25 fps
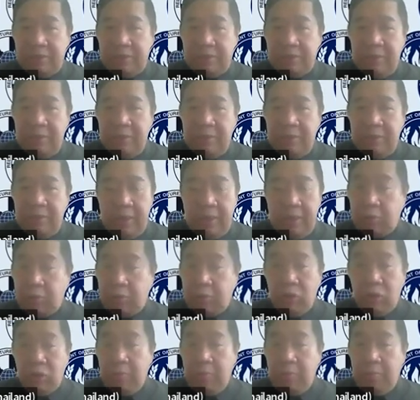sodium
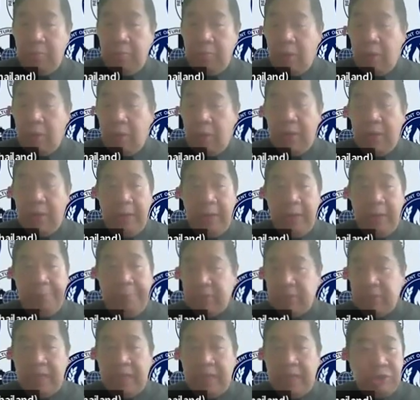chloride,
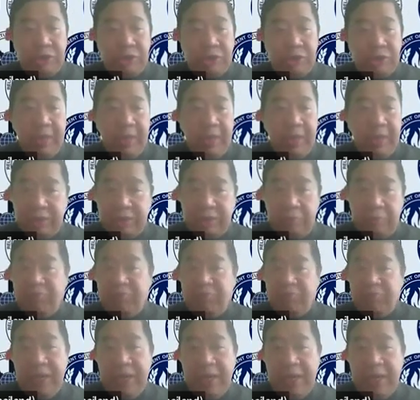potassium, magnesium, for
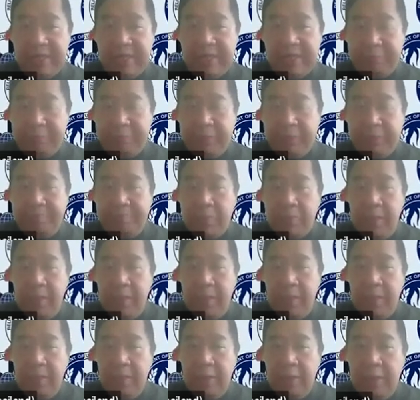example.
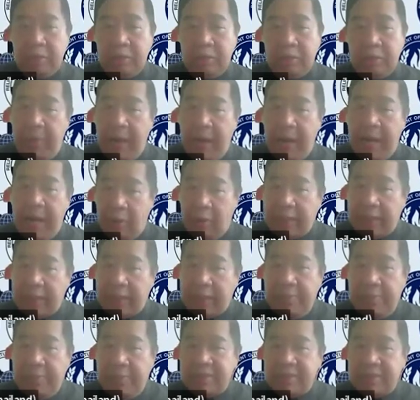So biochem
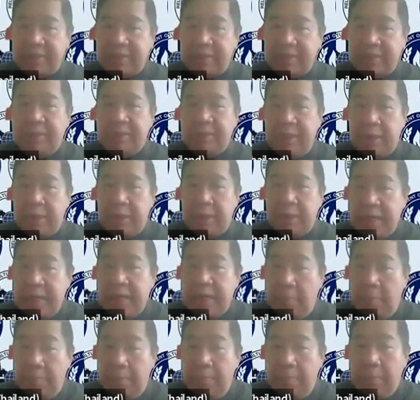is the real
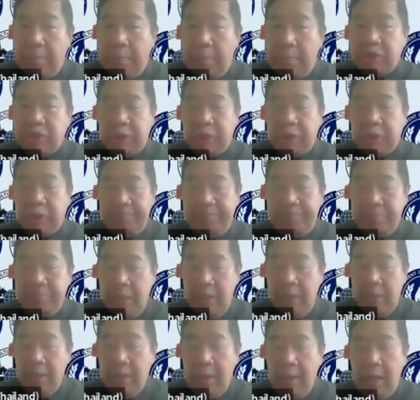merger.
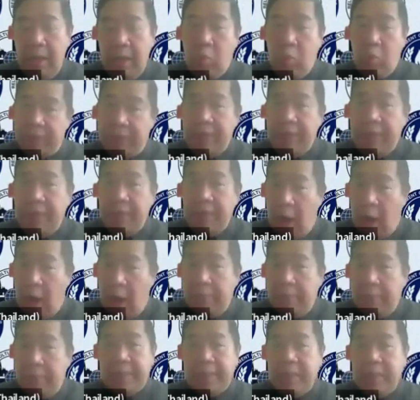Within our
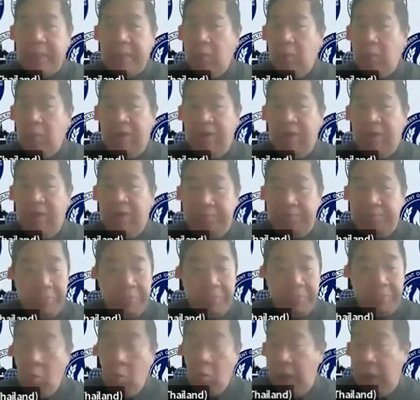body,
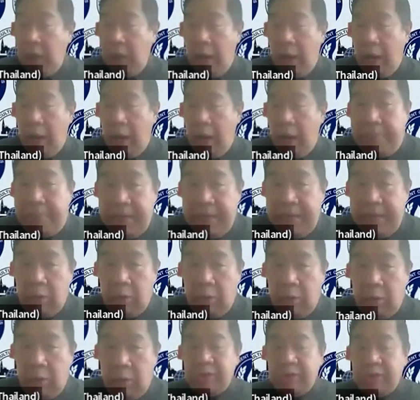we are
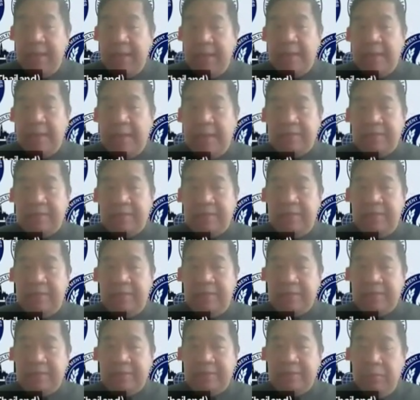biological entities
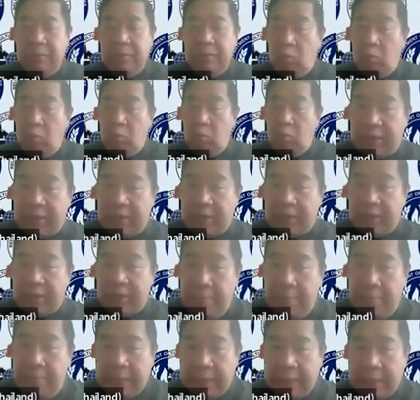with
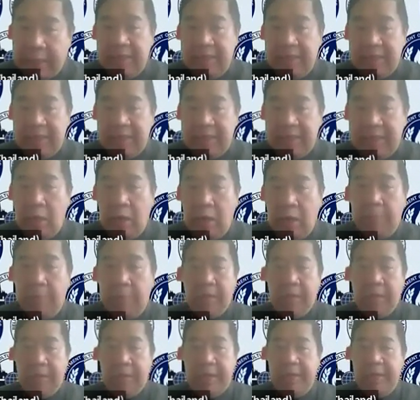chemicals in our body,